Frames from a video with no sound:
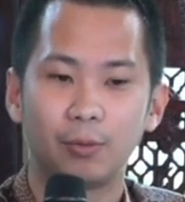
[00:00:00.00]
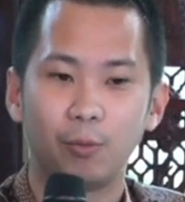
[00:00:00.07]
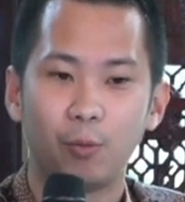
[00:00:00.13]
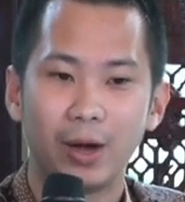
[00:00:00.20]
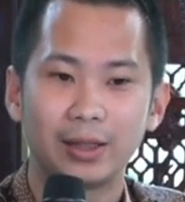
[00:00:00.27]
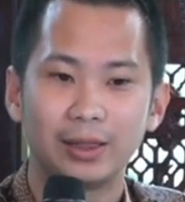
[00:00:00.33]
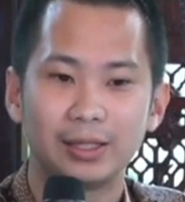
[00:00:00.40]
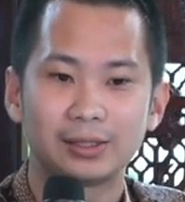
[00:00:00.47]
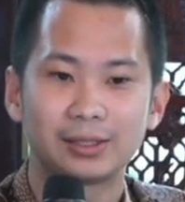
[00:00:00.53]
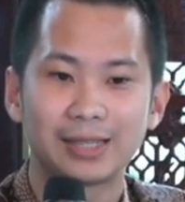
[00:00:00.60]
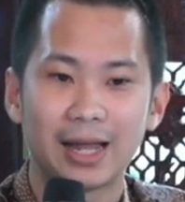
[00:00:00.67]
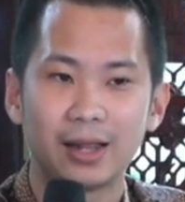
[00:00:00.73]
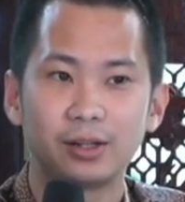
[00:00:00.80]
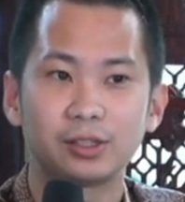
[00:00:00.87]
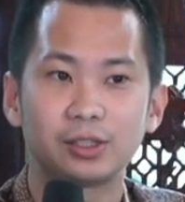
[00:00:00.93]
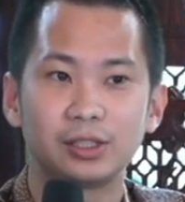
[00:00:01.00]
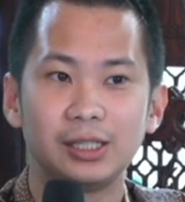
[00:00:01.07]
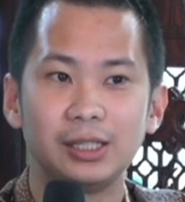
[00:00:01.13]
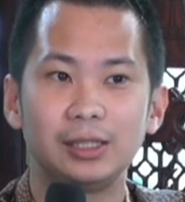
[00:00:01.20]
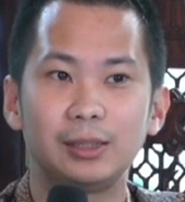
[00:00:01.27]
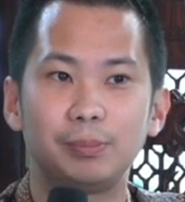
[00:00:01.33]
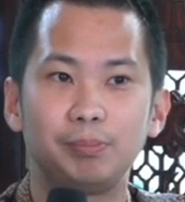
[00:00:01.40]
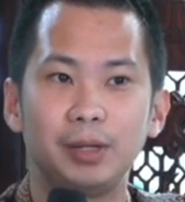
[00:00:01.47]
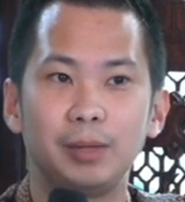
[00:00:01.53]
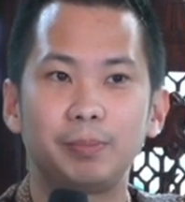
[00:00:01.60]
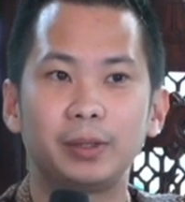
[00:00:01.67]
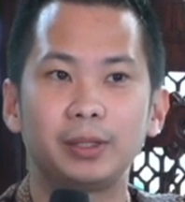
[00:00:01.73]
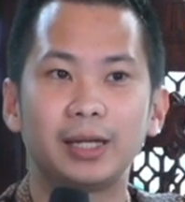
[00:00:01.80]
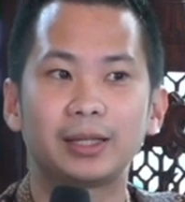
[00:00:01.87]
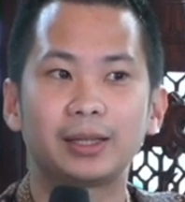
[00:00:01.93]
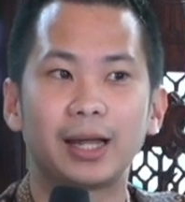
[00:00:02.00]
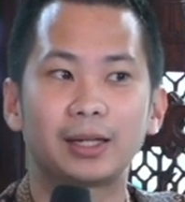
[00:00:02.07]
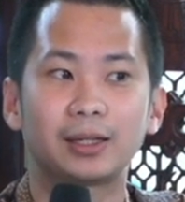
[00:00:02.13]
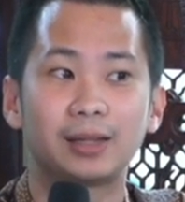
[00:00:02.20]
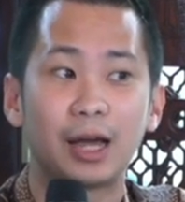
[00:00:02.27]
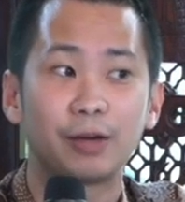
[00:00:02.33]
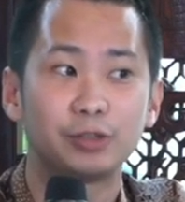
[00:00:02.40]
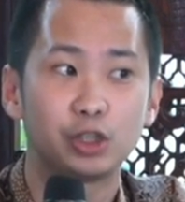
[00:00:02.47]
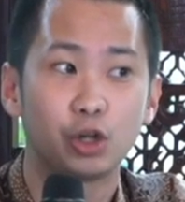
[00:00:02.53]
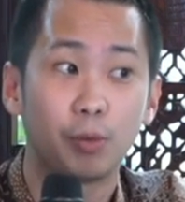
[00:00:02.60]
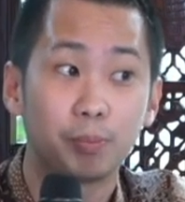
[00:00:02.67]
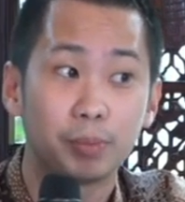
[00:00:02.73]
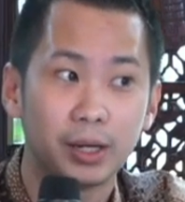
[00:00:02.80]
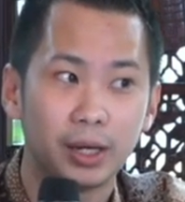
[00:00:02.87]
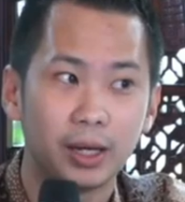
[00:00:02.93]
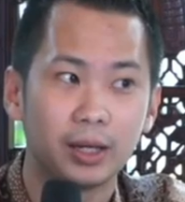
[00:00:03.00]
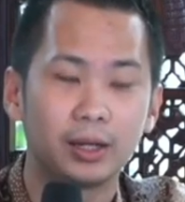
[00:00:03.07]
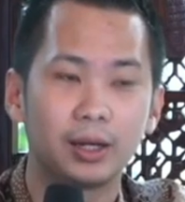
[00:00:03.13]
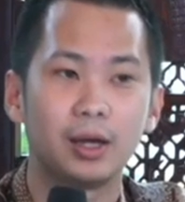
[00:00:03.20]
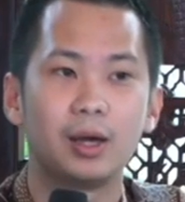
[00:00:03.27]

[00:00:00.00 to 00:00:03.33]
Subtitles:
when the sellers see the people that like live shopping